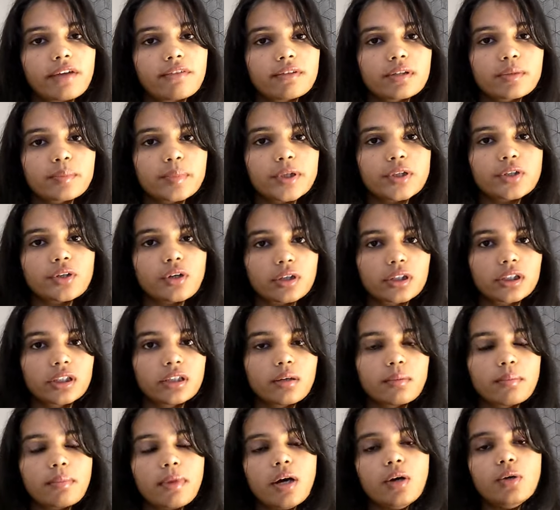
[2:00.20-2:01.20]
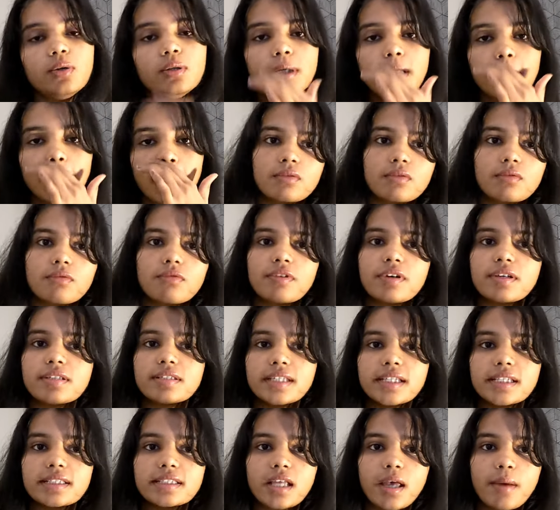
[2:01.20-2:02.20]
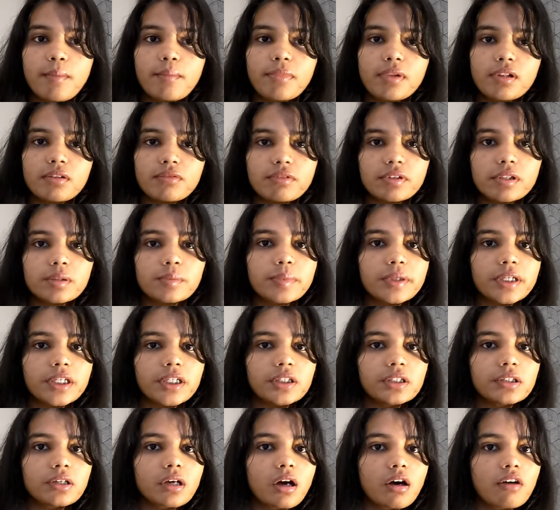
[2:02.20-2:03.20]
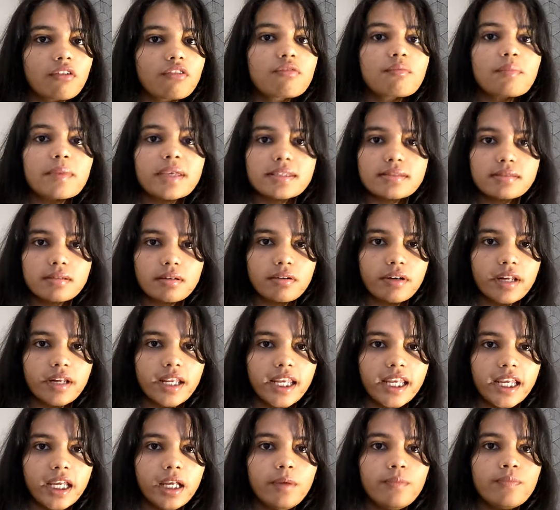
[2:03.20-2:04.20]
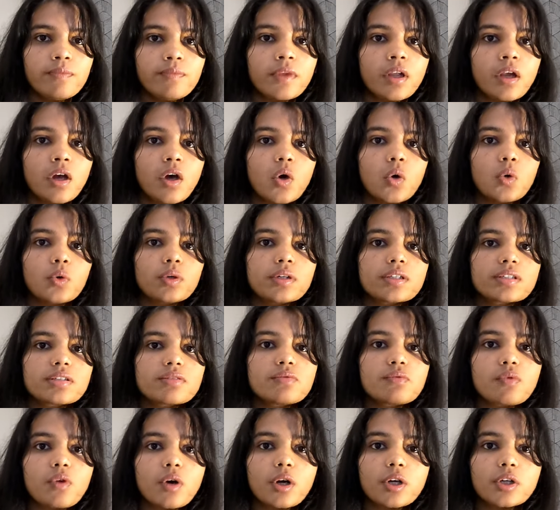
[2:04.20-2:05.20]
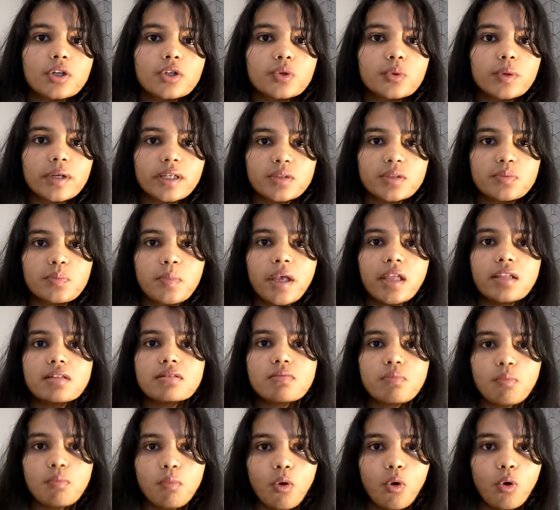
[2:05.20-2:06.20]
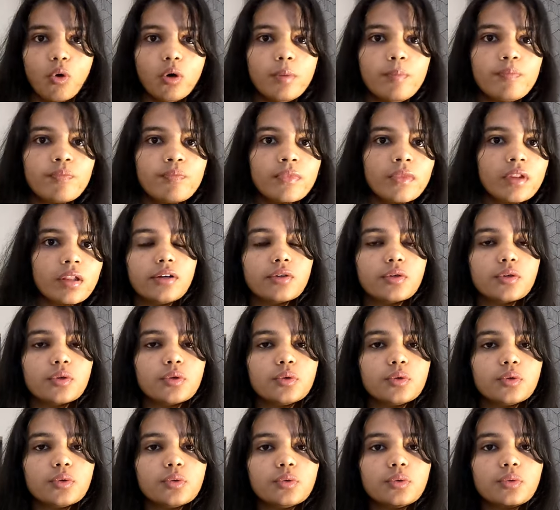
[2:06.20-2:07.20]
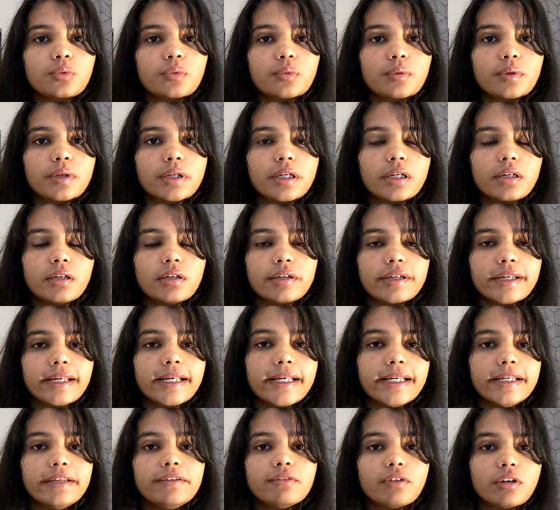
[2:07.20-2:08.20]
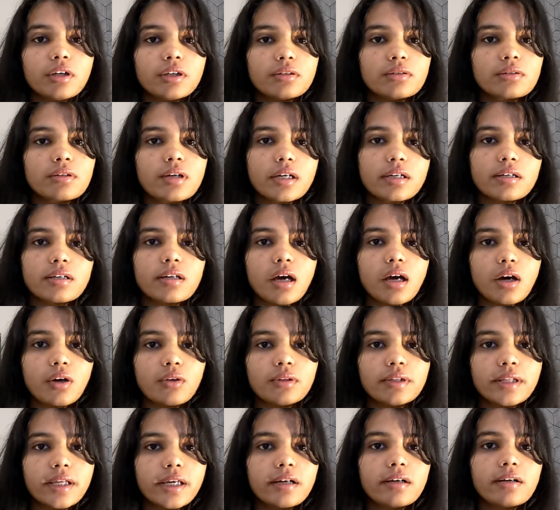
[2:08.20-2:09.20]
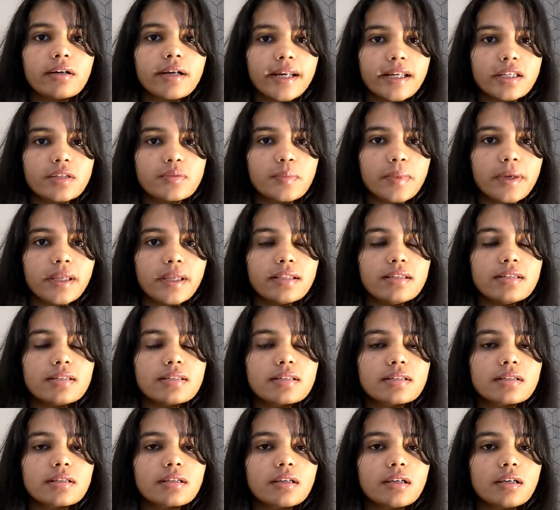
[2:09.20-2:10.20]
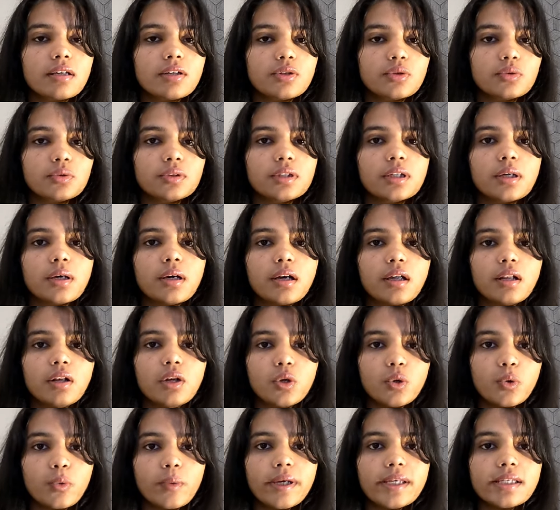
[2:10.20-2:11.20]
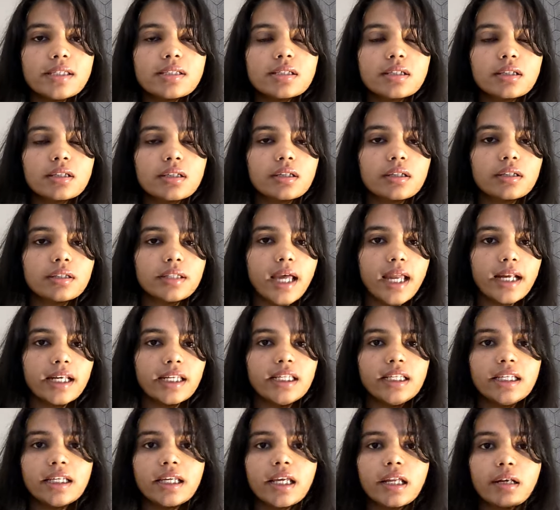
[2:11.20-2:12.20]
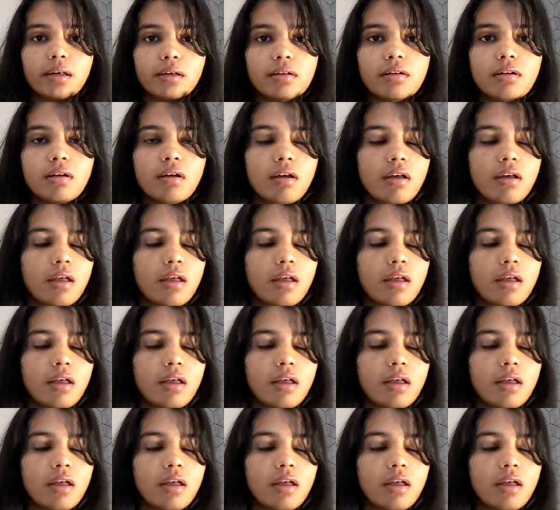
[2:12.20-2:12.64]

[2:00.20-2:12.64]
I will be talking about. First example will be of Mr. A who doesn't want to expense more and who uh, really want to cut down their expense to the lowest that he can.